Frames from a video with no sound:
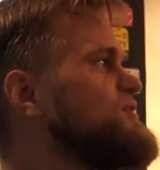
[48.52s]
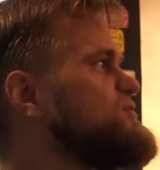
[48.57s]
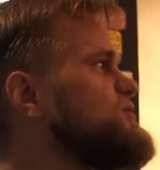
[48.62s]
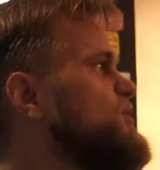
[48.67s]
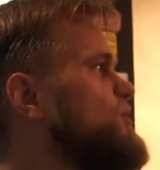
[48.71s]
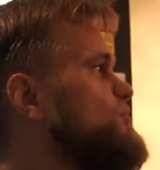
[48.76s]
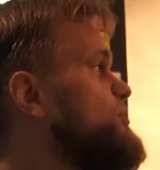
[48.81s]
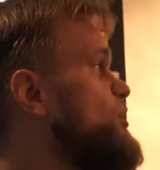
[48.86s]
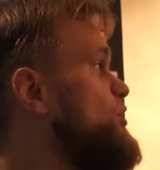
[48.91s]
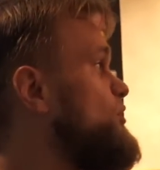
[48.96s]

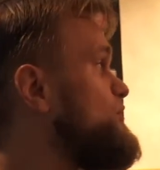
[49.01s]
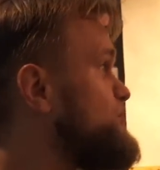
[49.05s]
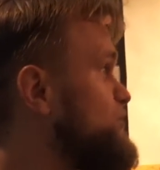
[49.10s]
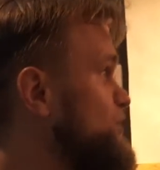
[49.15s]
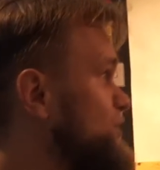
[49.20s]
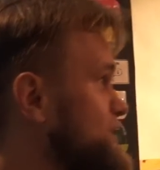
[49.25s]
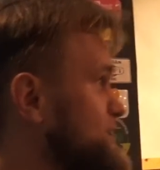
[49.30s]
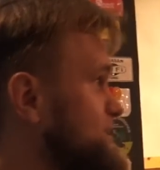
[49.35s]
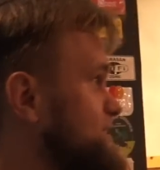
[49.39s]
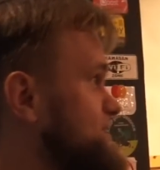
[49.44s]
So, bro, if
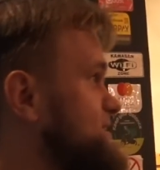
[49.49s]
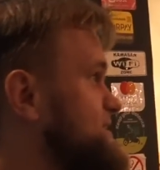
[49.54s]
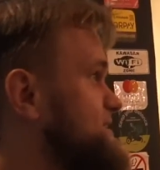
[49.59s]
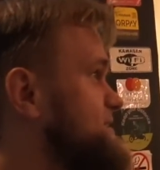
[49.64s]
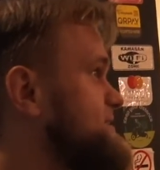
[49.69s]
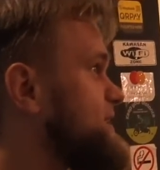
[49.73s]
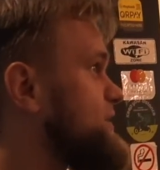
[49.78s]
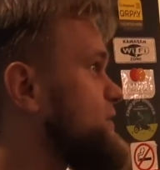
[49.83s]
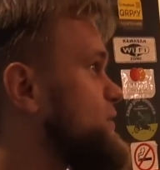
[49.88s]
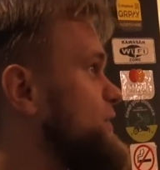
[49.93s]
you look at the
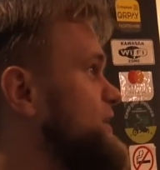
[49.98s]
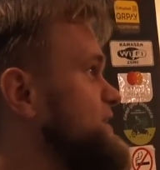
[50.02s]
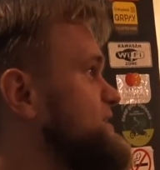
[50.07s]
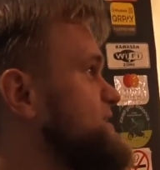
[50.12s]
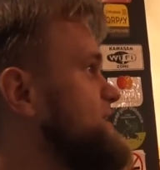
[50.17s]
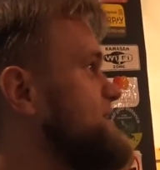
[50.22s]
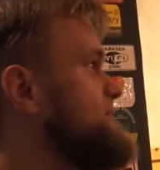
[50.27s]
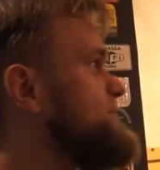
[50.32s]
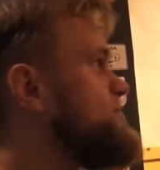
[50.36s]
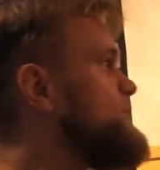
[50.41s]

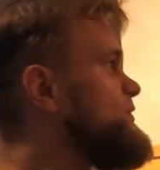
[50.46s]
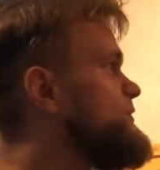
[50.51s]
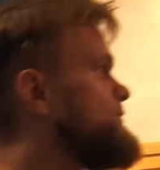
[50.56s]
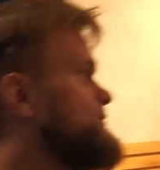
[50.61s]
decoration,